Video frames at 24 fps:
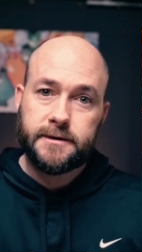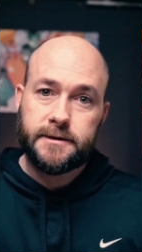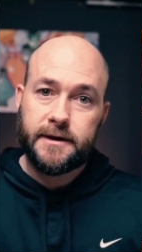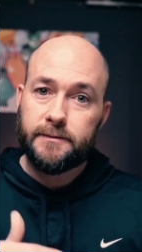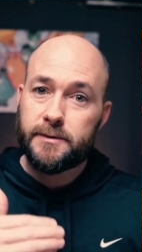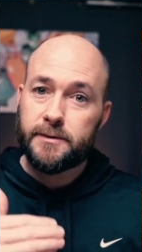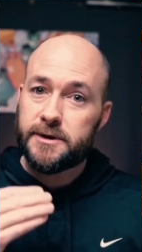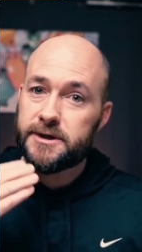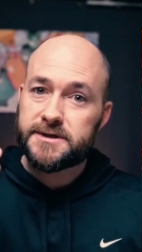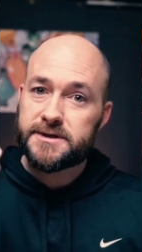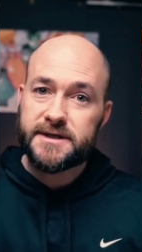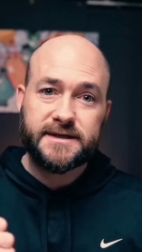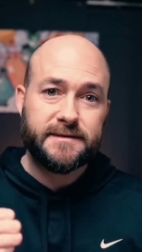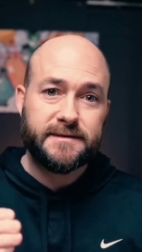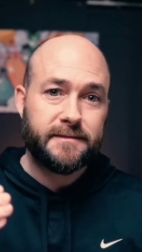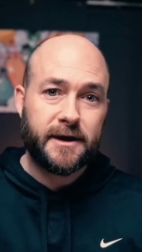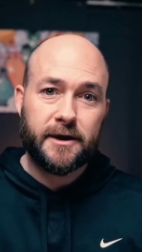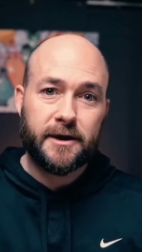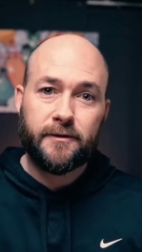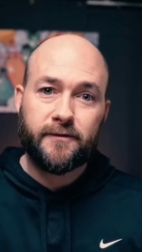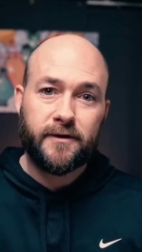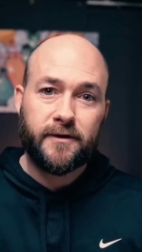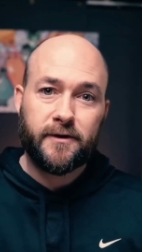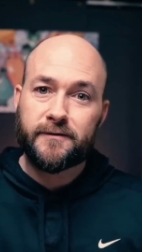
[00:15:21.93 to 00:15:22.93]
When you see something
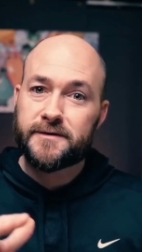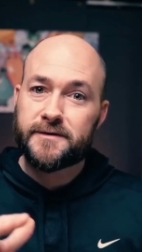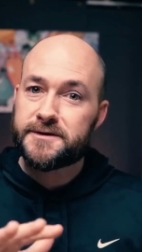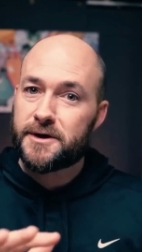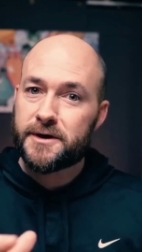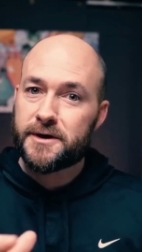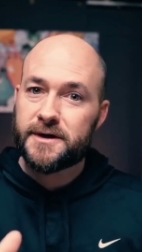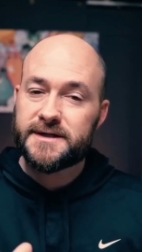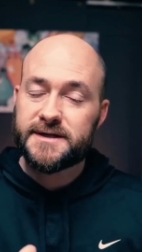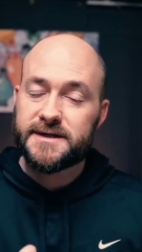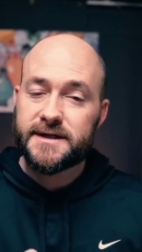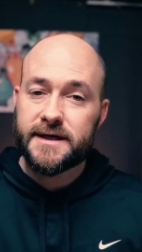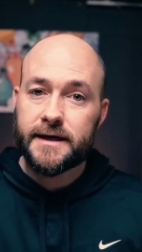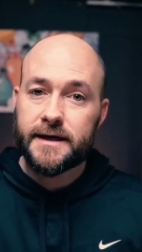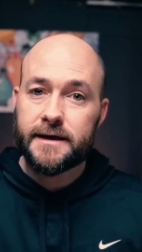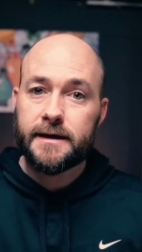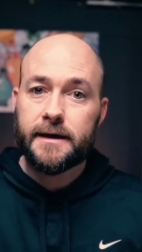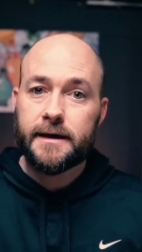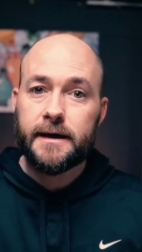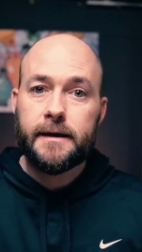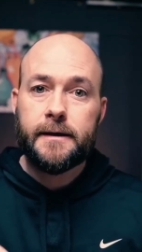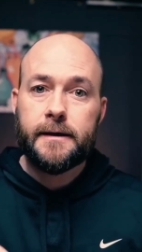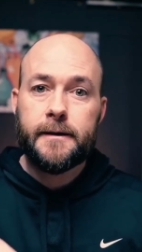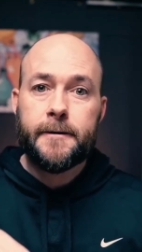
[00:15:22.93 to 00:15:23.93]
over and over, it's hard to see it.
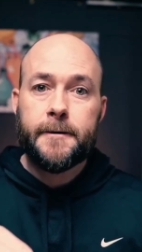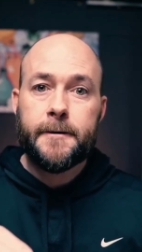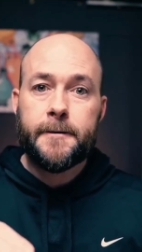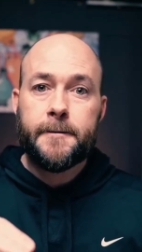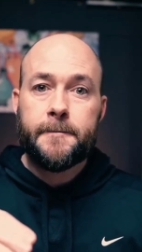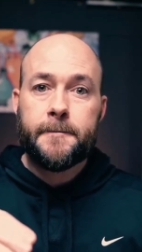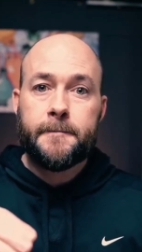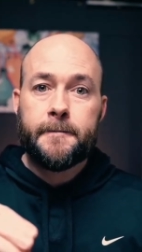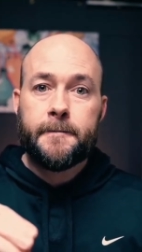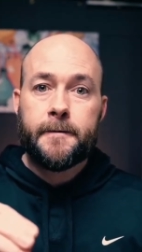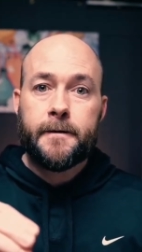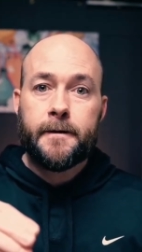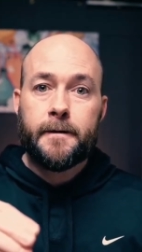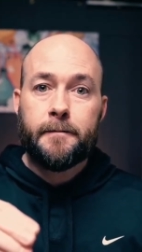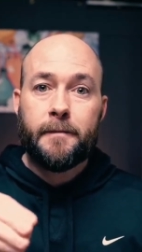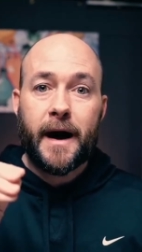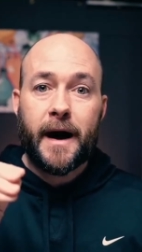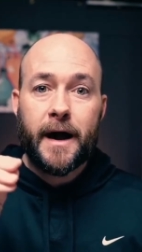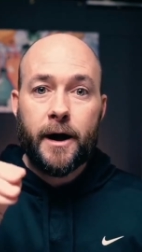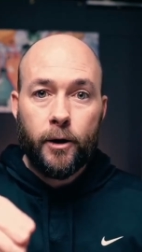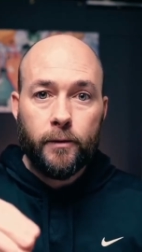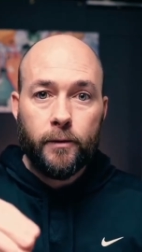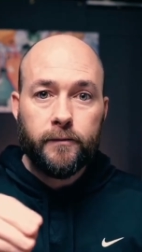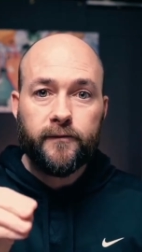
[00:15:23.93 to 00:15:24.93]
My
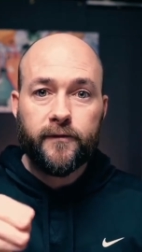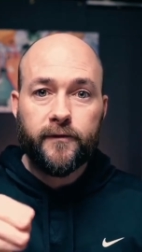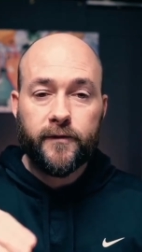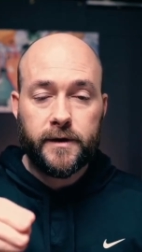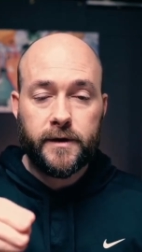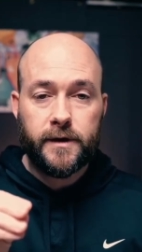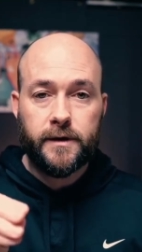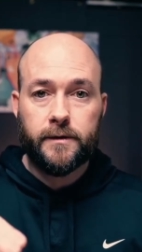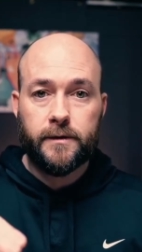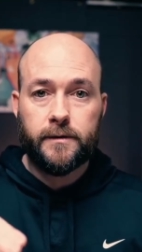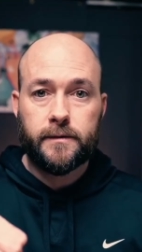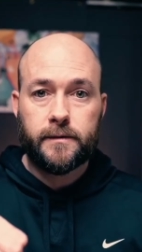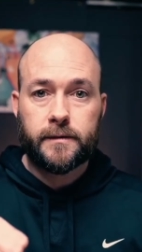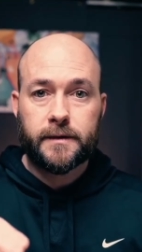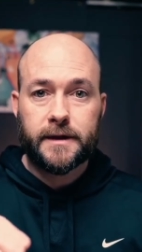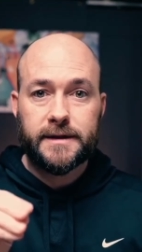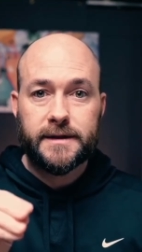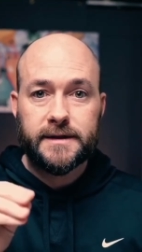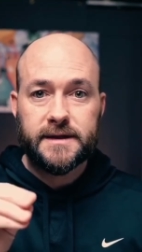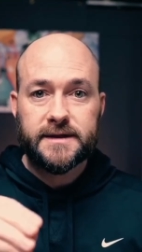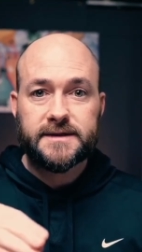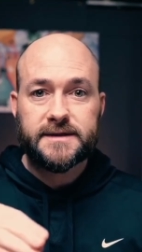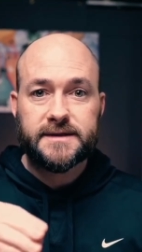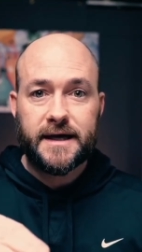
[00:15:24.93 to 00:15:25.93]
hope for you
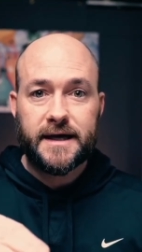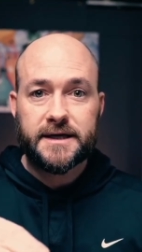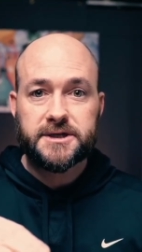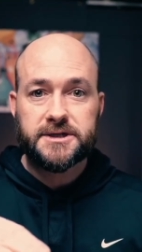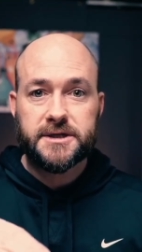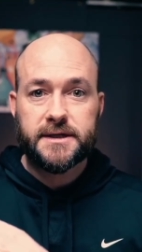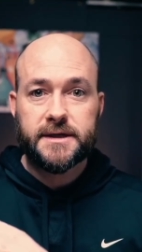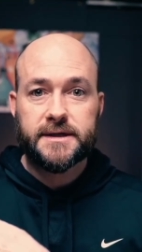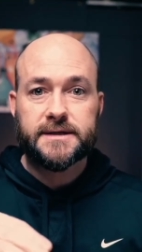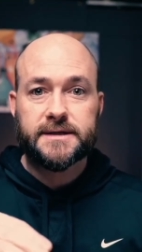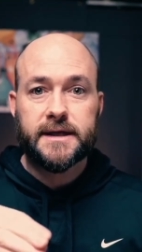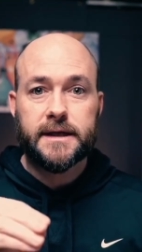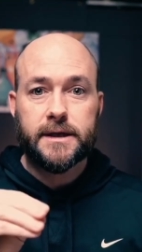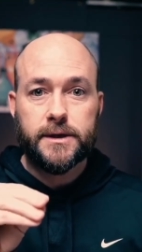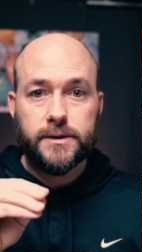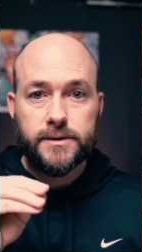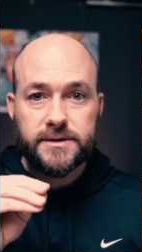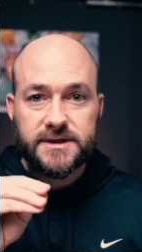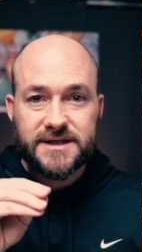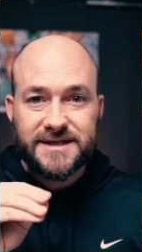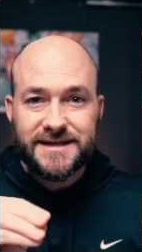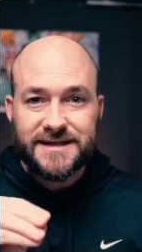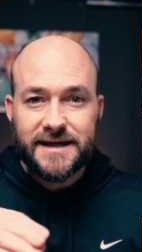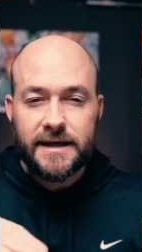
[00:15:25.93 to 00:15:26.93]
in this session is that you
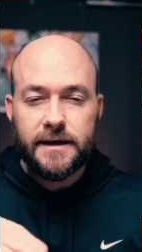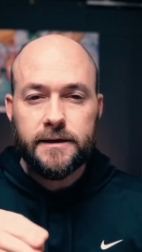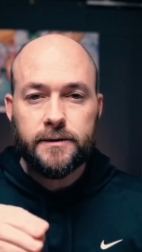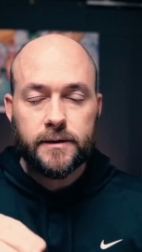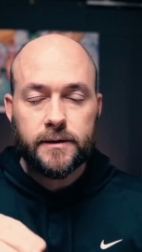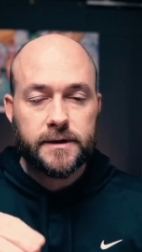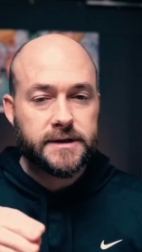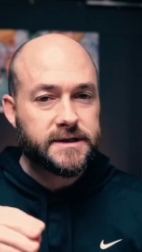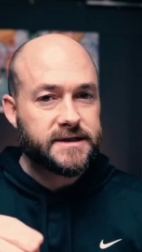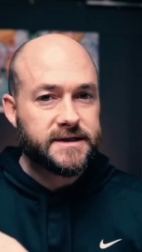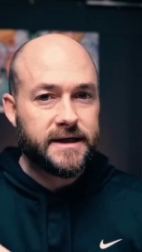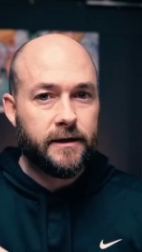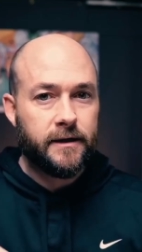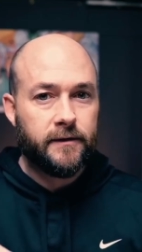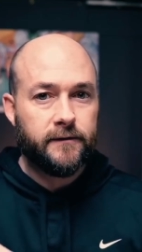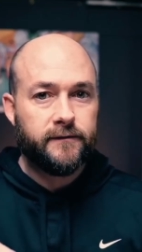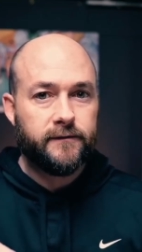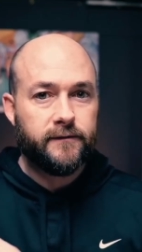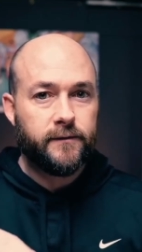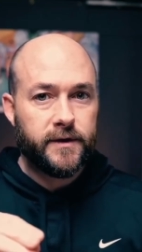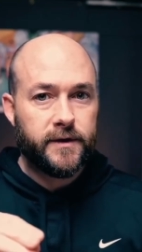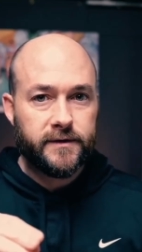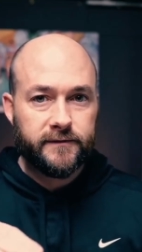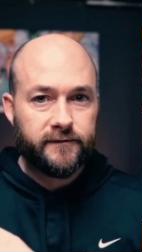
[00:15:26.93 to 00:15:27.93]
see
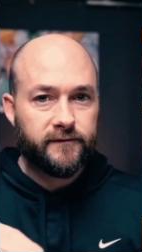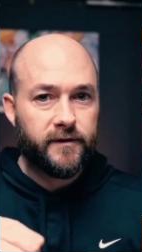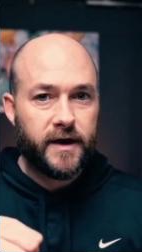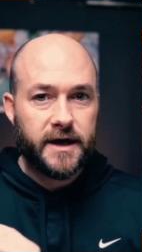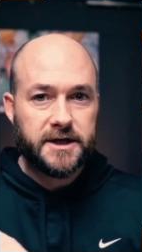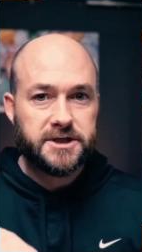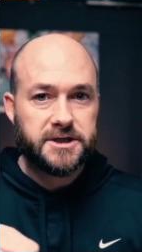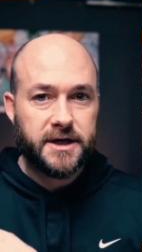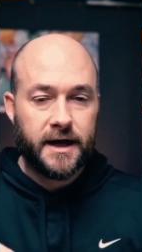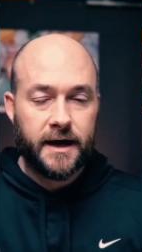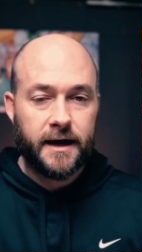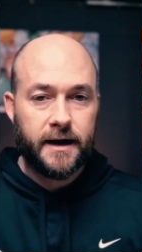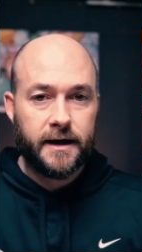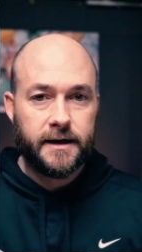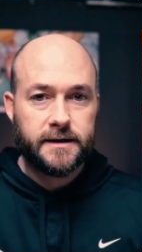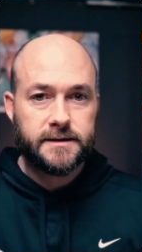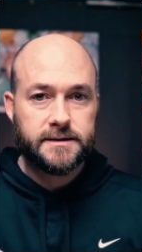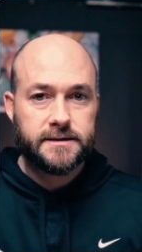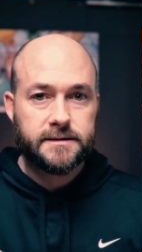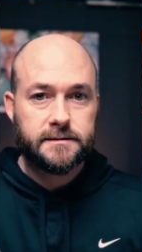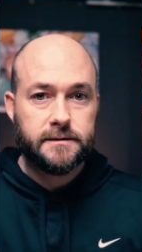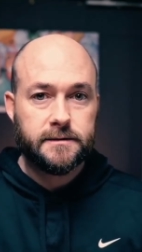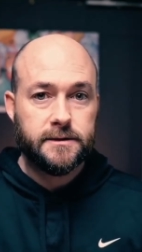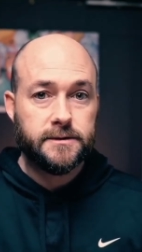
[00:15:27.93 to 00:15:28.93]
yourself with fresh
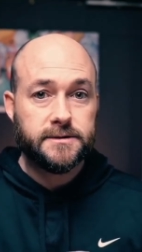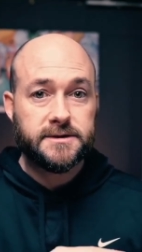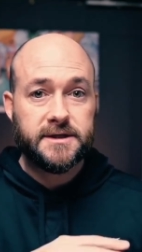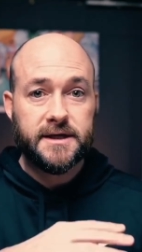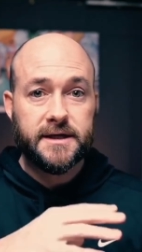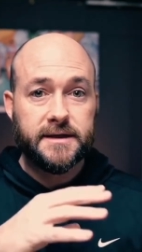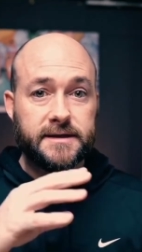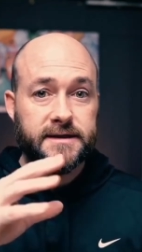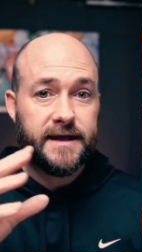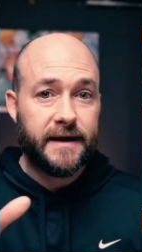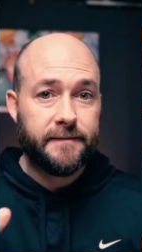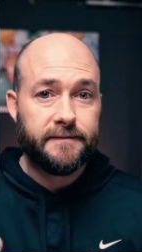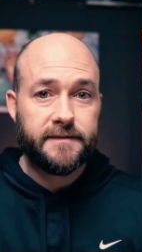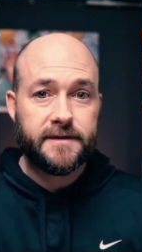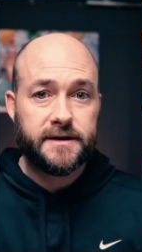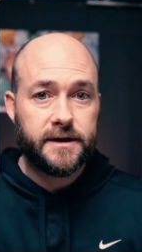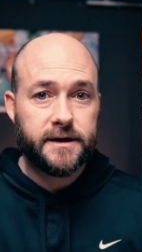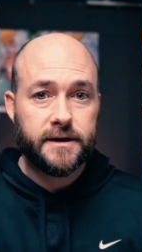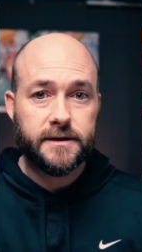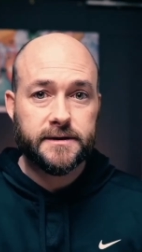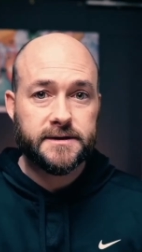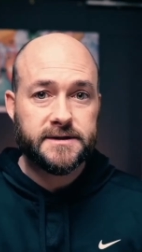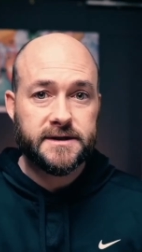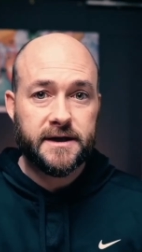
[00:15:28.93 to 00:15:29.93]
eyes. You see a depth to
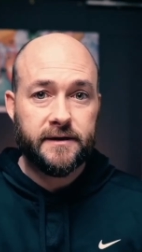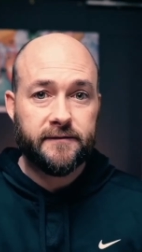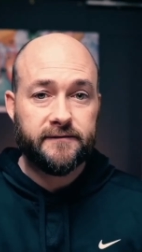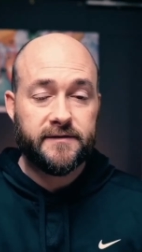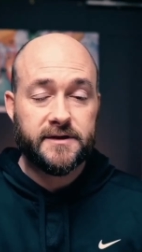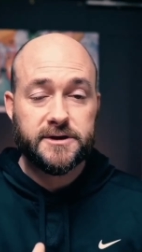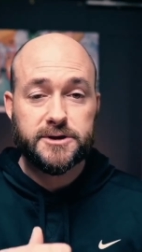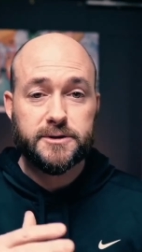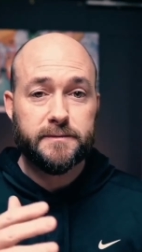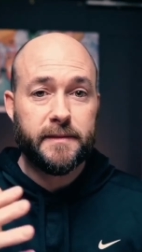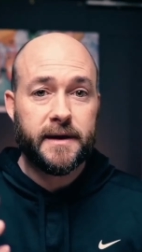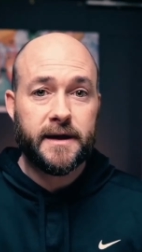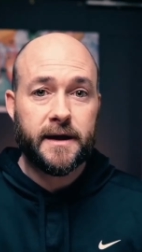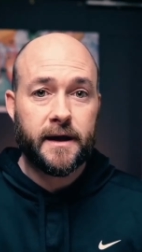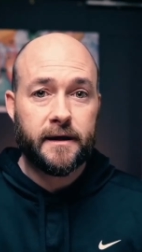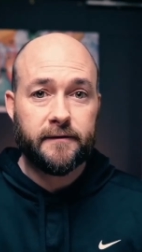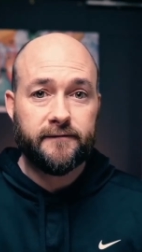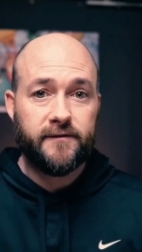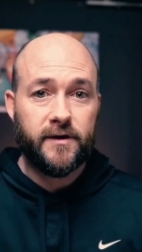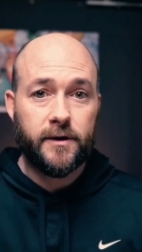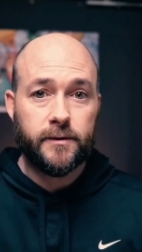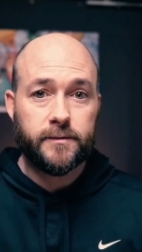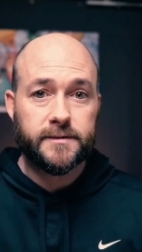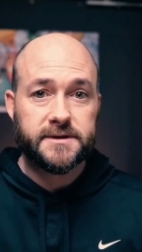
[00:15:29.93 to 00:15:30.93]
yourself that you may not have
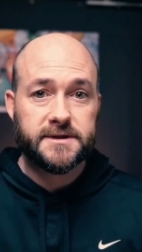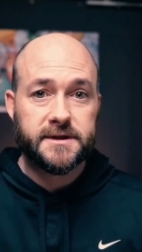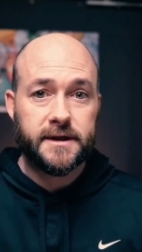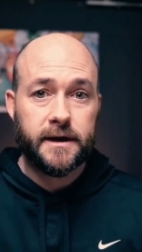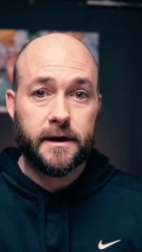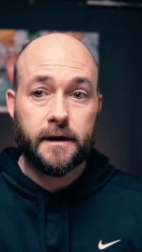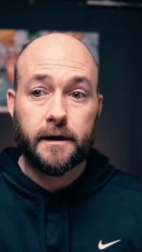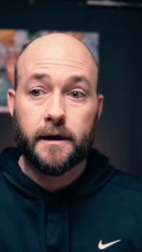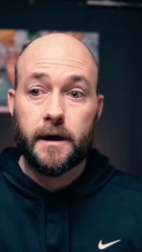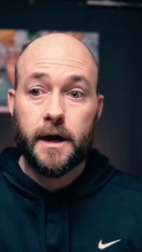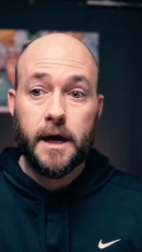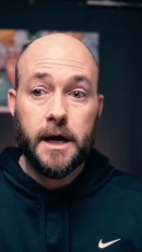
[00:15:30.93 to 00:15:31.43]
known was there.